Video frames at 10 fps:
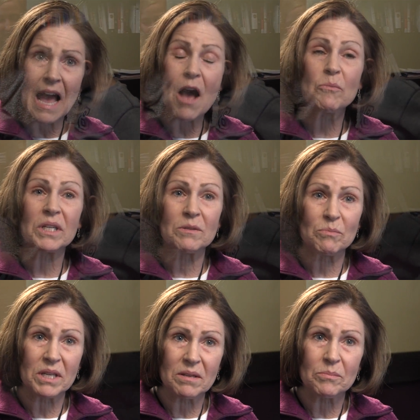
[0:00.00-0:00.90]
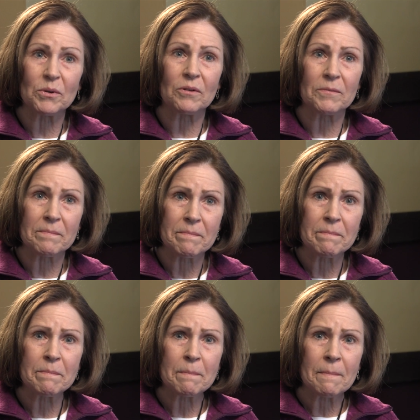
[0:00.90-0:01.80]
how many people
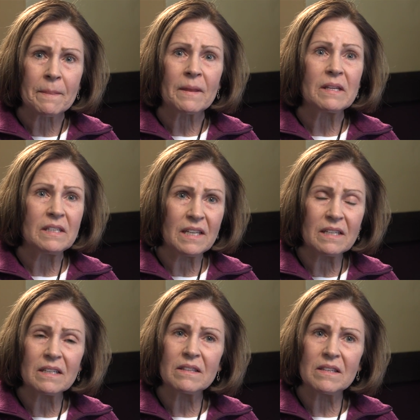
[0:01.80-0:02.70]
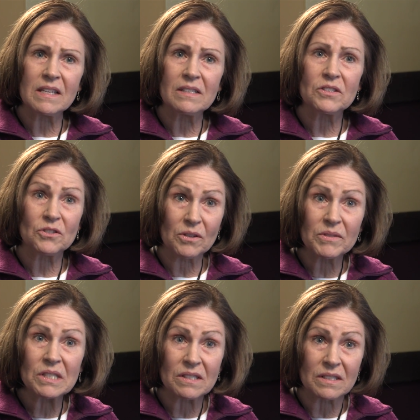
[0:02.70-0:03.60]
needed the
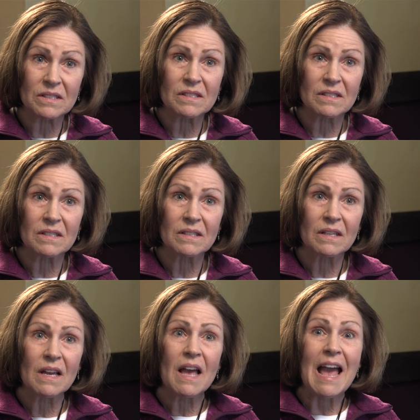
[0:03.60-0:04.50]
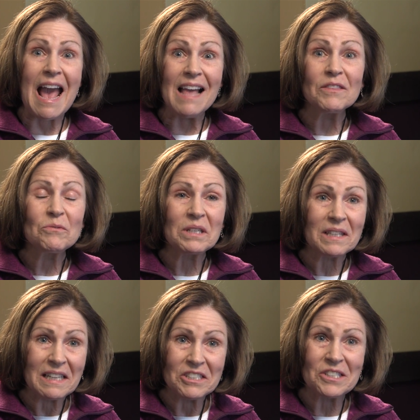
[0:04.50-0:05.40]
services and the
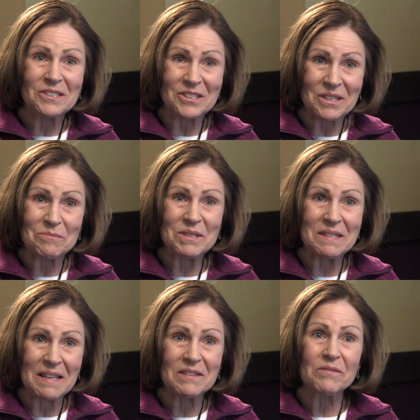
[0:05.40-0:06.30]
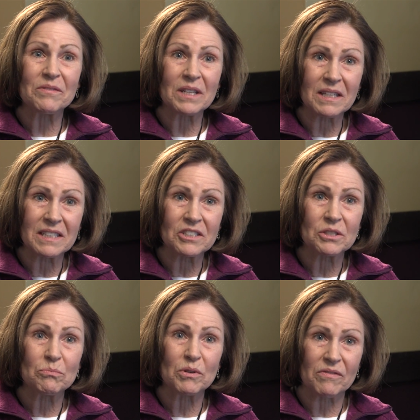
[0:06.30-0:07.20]
relationships that the village
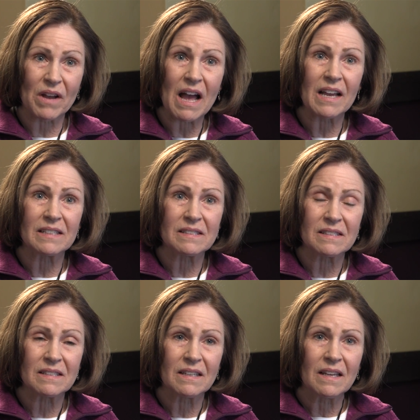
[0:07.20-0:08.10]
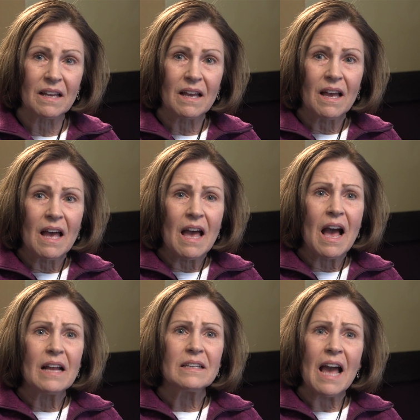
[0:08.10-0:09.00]
provides.
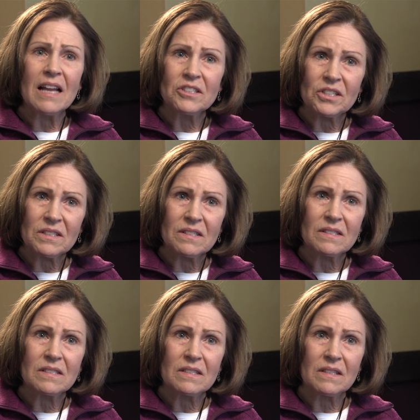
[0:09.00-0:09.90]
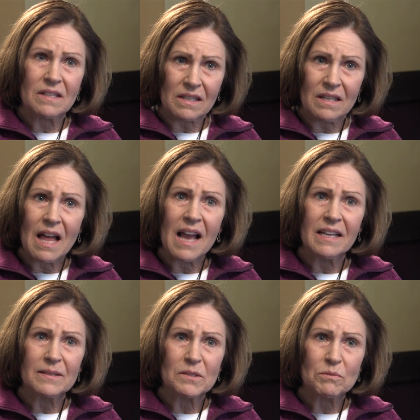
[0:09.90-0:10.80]
Not just the
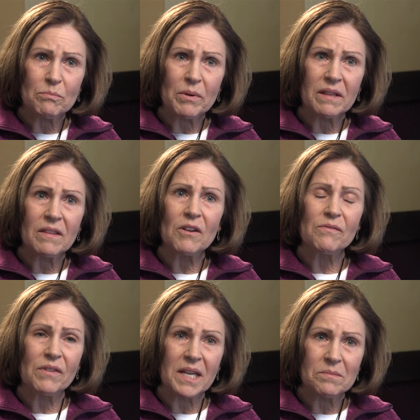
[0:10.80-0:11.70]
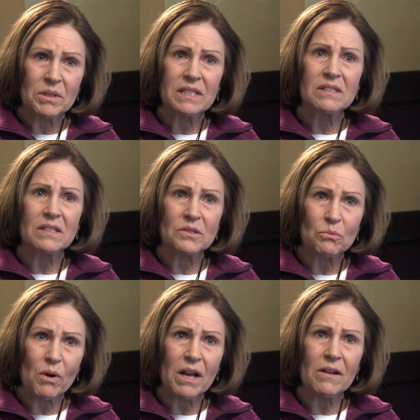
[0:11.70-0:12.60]
clients, but their families
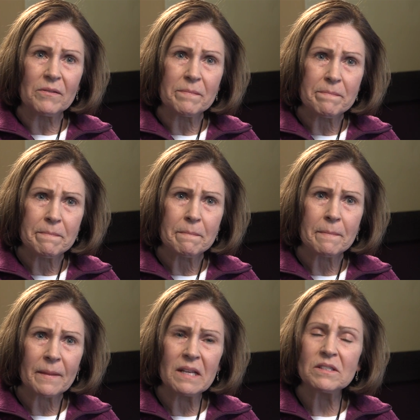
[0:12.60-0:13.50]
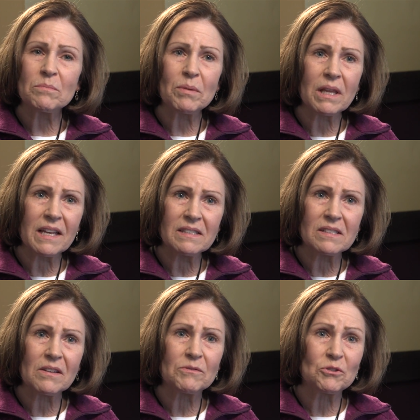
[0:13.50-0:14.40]
as well. It's a
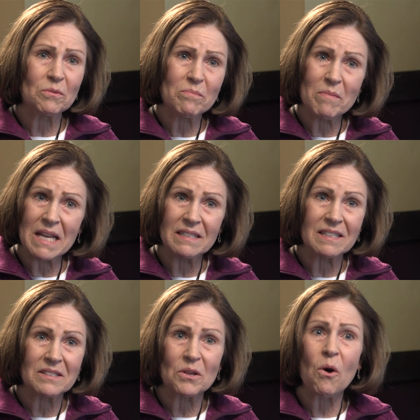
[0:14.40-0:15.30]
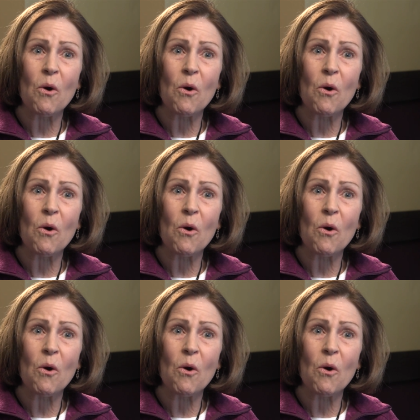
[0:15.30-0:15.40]
place of tremendous